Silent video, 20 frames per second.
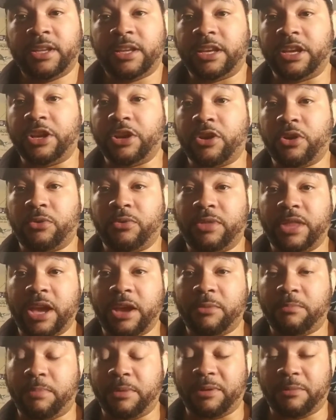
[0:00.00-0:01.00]

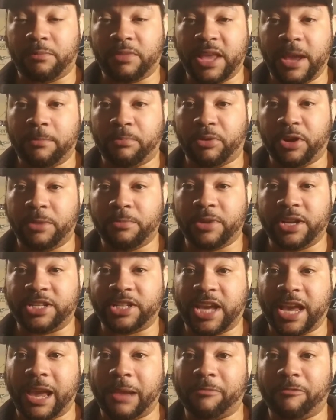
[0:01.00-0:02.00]
They pretty
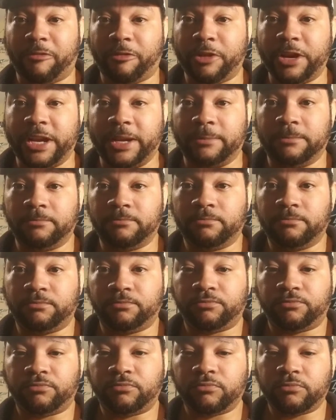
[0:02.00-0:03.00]
much came free.
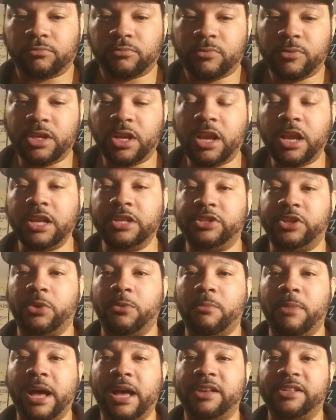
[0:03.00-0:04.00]
So
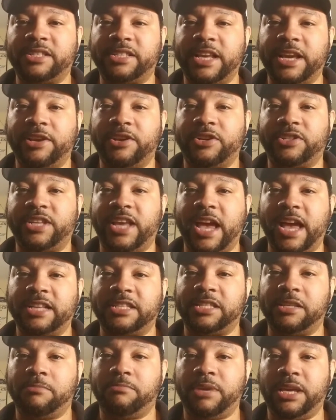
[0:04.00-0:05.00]
Miles Sanders
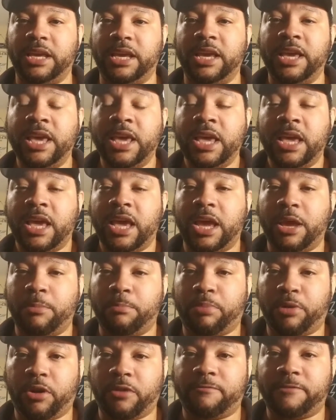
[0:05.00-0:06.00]
has to be in
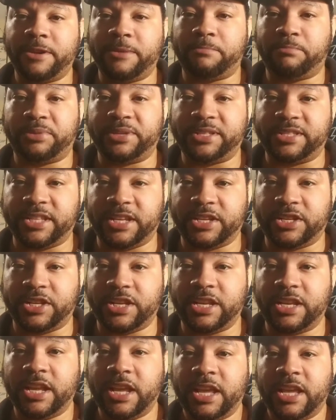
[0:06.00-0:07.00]
perfect
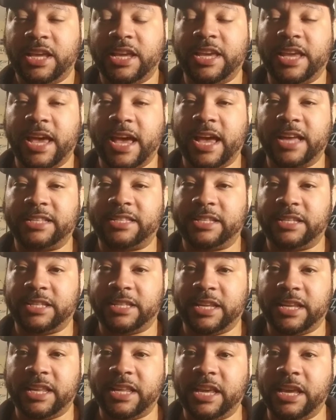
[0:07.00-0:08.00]
position.
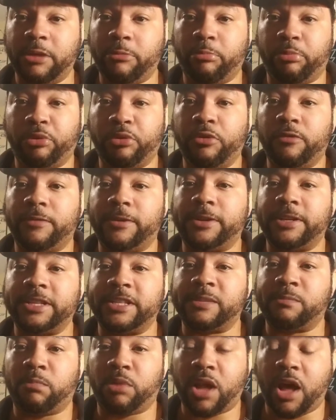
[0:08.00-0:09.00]
Did he improve on
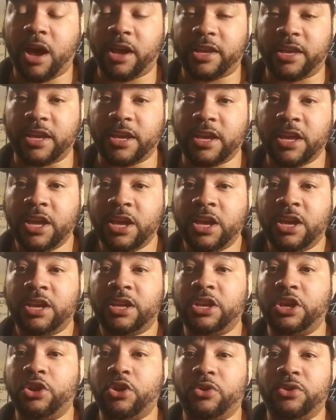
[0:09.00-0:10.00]
his blocking?
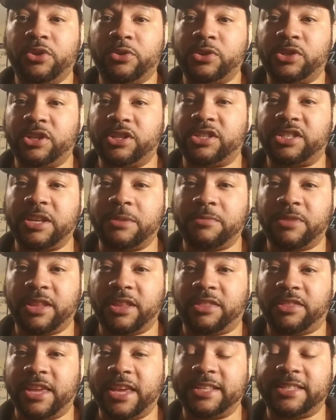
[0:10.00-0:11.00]
Those are some of
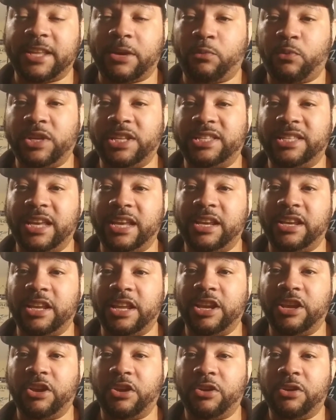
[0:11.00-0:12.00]
the things that we didn't
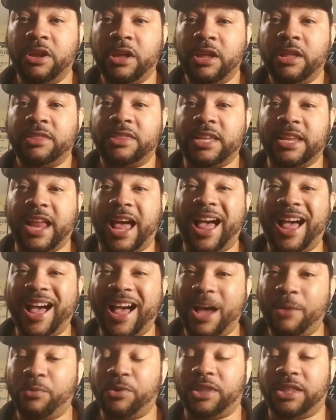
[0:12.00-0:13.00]
hear that
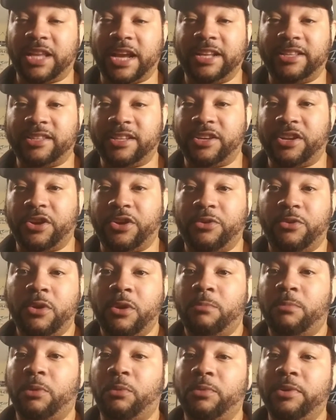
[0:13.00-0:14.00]
I would like to know.
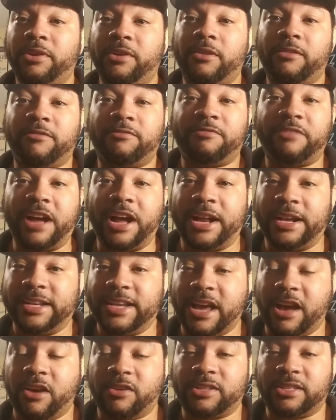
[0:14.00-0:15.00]
But we're going to
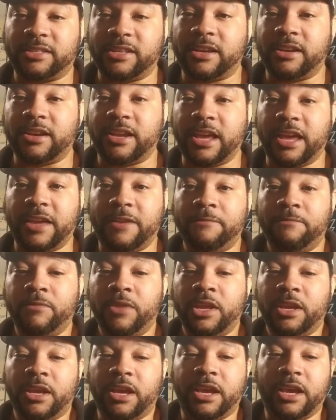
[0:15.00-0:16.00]
find out Sunday.
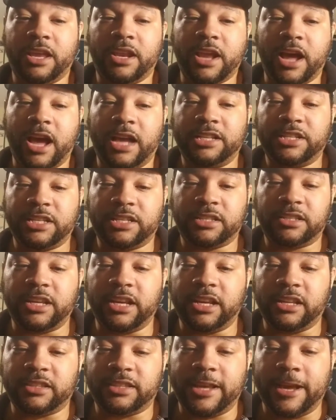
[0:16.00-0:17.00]
And I just
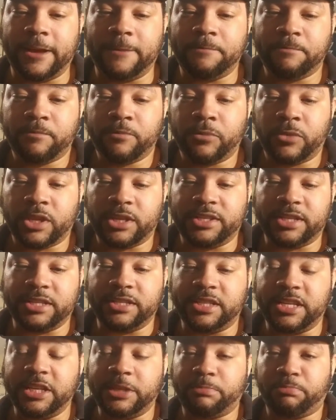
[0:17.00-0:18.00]
think that
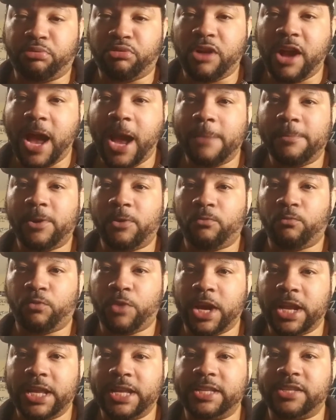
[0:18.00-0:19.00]
since he's primed and
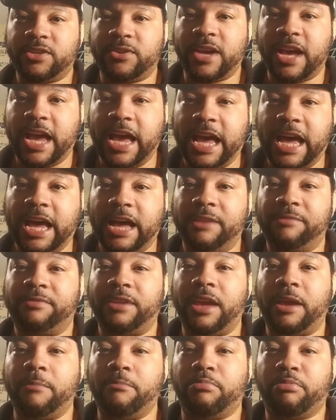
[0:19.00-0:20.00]
ready to have
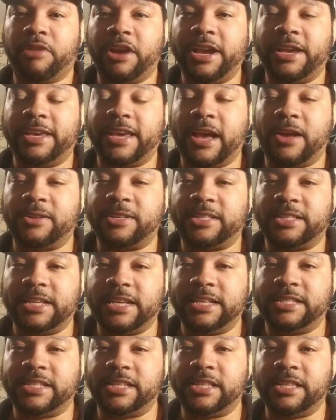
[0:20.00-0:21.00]
a breakout
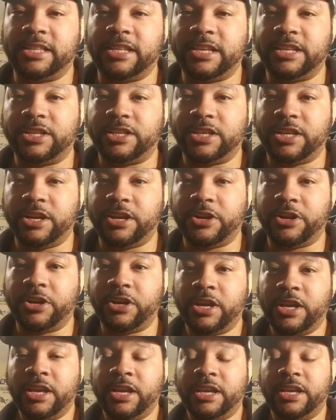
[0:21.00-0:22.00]
season this year,
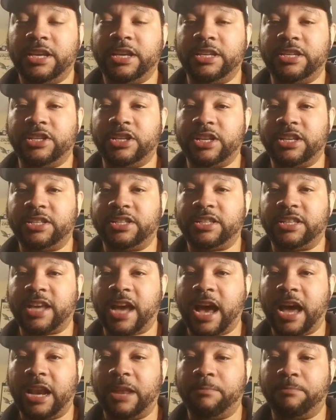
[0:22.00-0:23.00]
he just
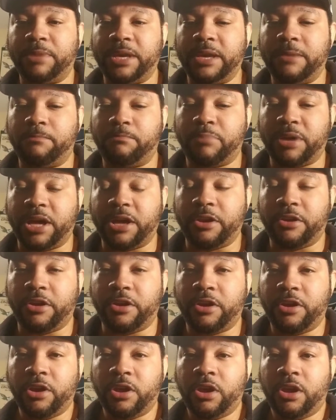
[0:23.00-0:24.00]
got to be
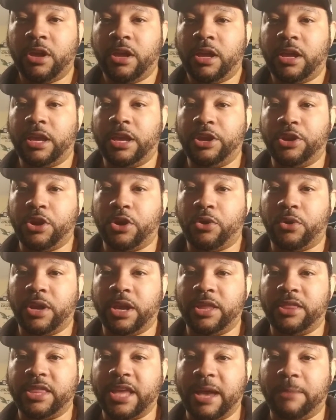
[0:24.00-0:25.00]
better,
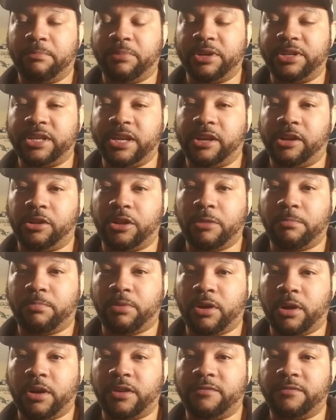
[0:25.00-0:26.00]
in that particular
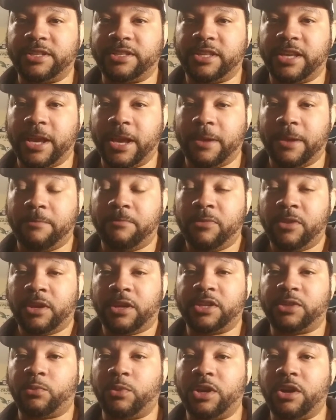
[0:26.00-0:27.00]
part of his game.
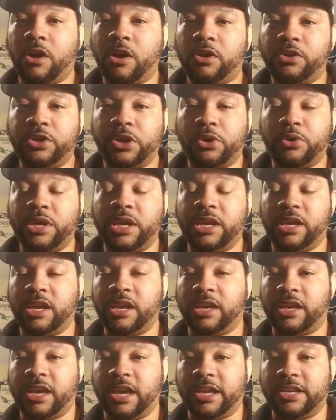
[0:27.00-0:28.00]
Because we all know he
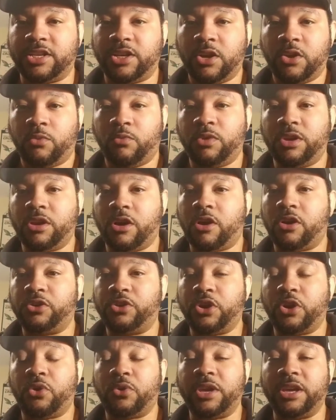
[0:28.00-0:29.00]
can catch. We all
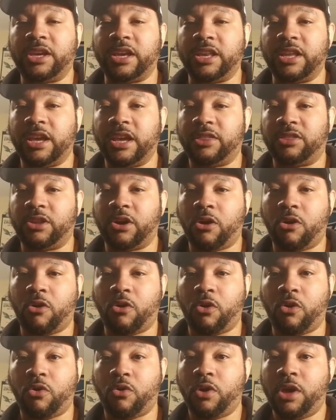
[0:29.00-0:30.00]
know he can hit the
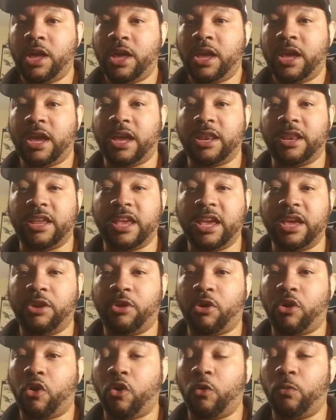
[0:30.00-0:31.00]
hole and hit
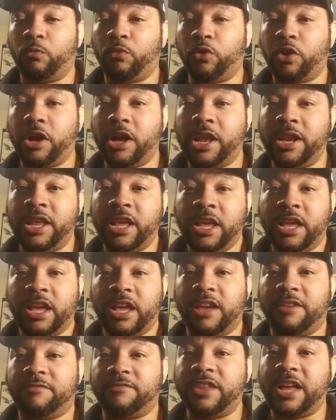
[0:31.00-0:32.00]
a home run.
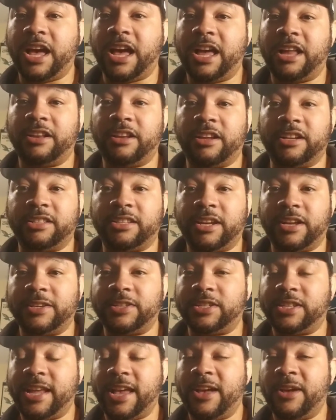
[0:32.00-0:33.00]
If not a
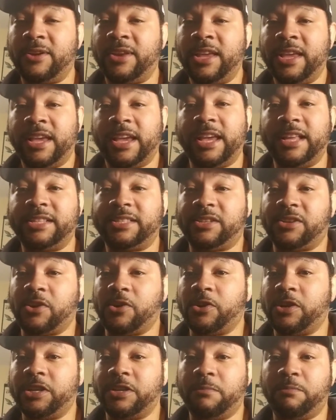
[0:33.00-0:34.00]
touchdown, it's
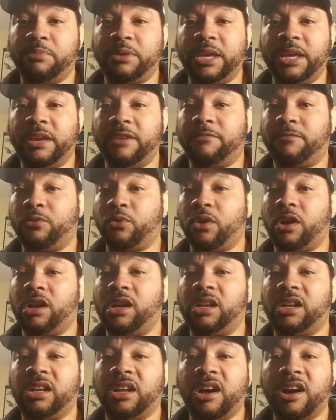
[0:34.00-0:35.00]
going to be for a
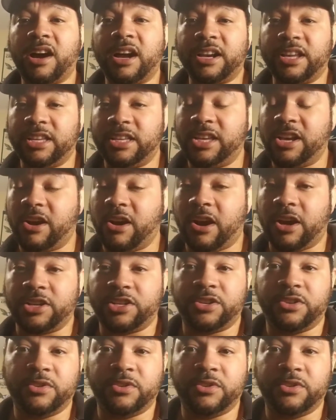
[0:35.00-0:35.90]
lot of yards.